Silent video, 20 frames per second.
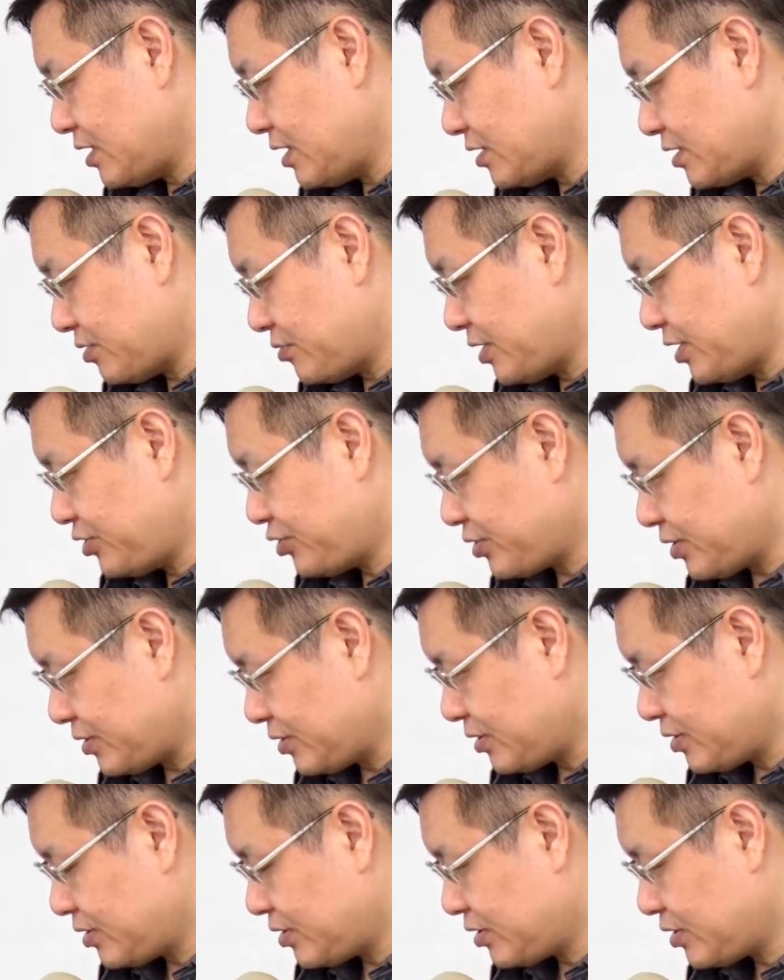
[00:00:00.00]
the
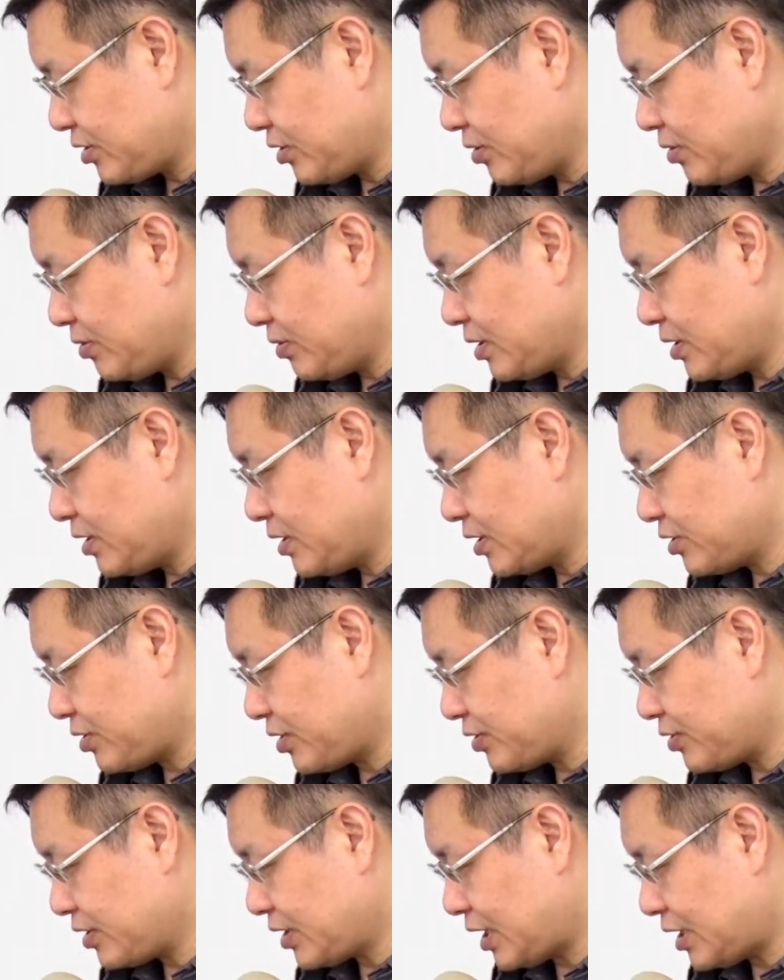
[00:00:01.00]
acceleration. So the
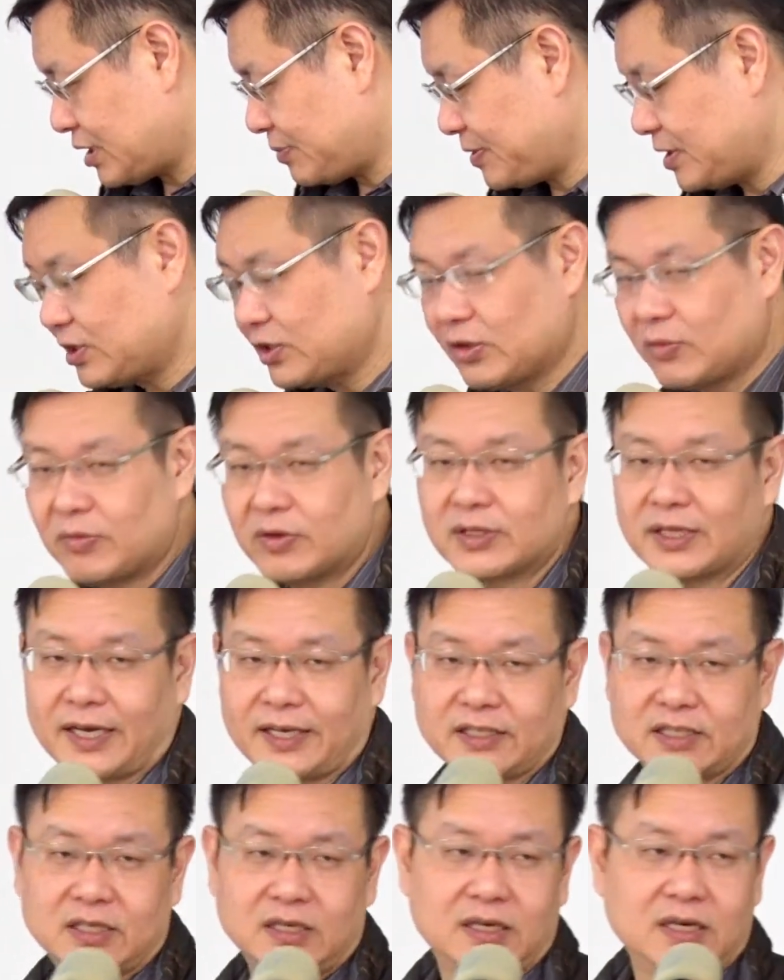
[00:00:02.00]
acceleration has been
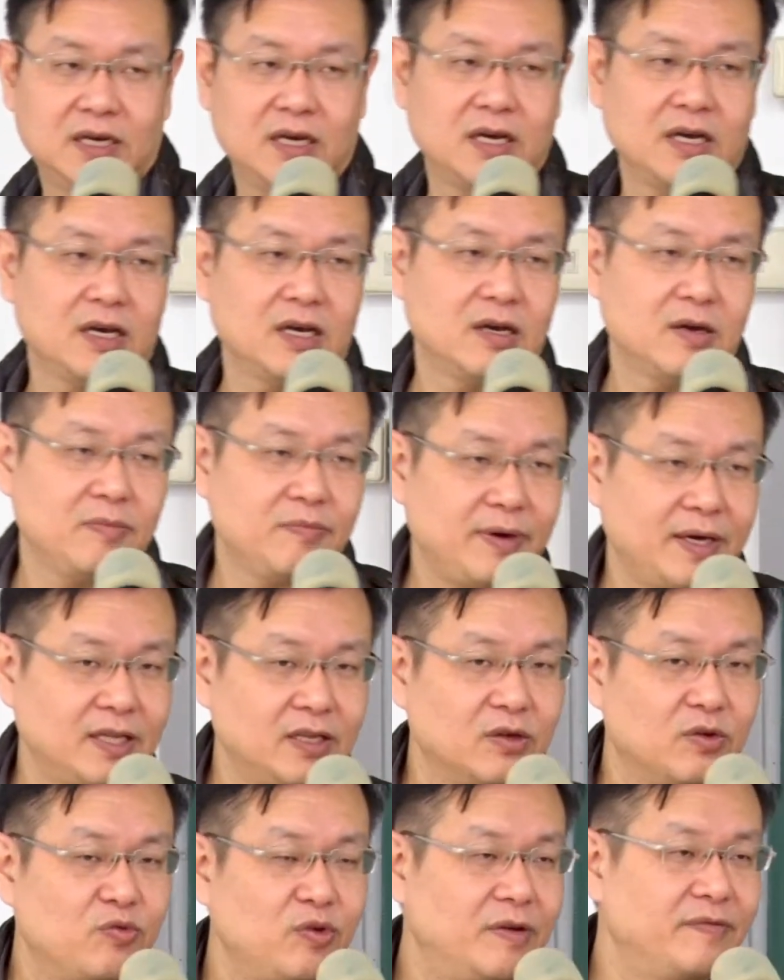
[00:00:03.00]
normalized by the
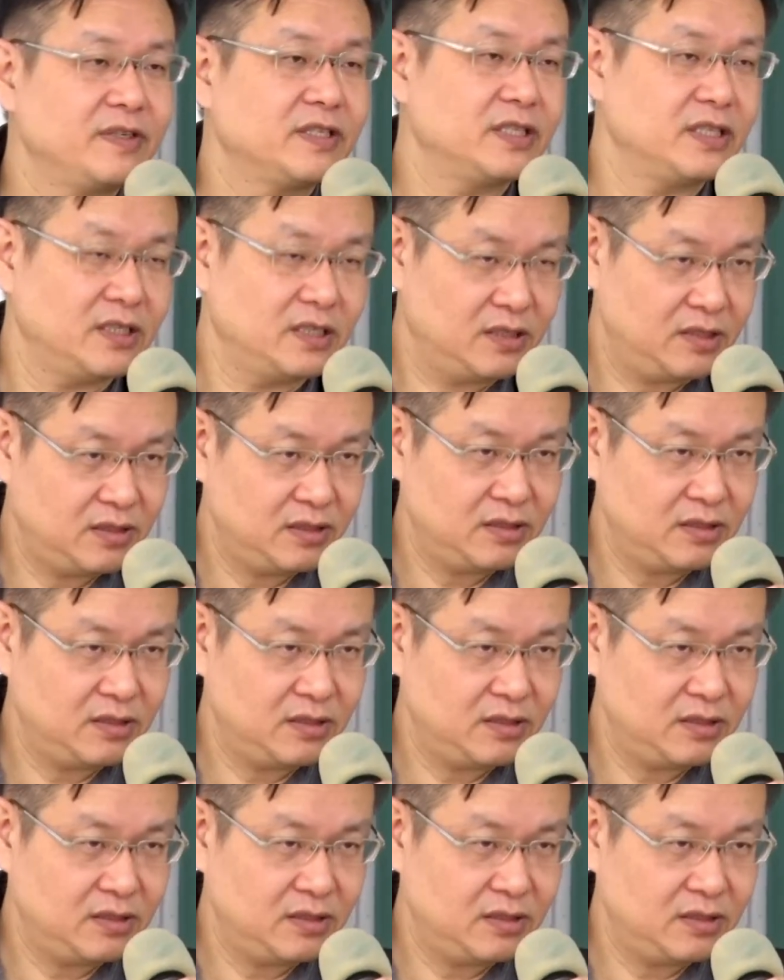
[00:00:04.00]
gravity.